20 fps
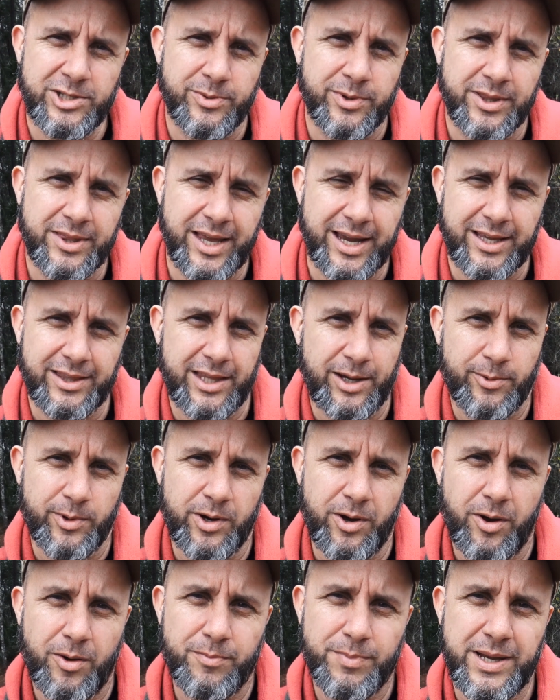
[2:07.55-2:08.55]
you would think they
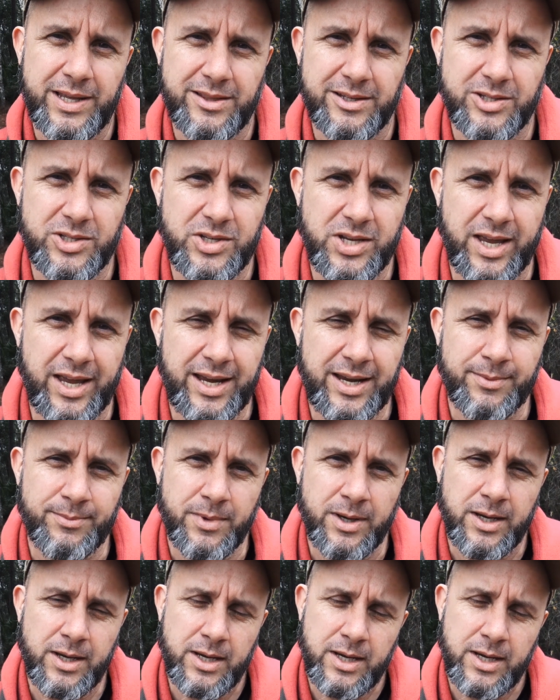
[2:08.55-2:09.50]
would all be the same,